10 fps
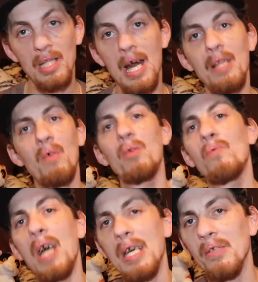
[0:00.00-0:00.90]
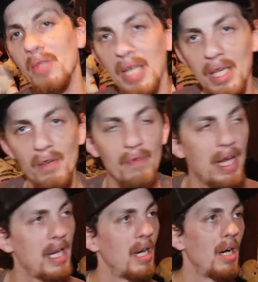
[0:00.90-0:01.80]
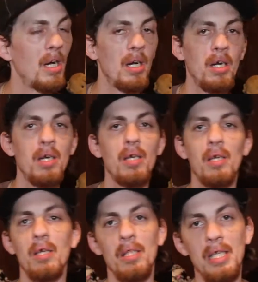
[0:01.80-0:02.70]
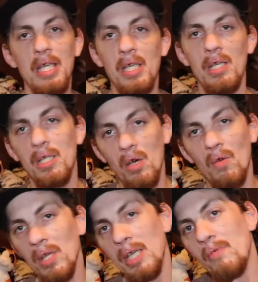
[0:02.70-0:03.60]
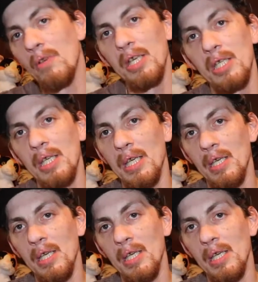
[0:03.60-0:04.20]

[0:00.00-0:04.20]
Now, I know what you guys are thinking, right? This is totally cringy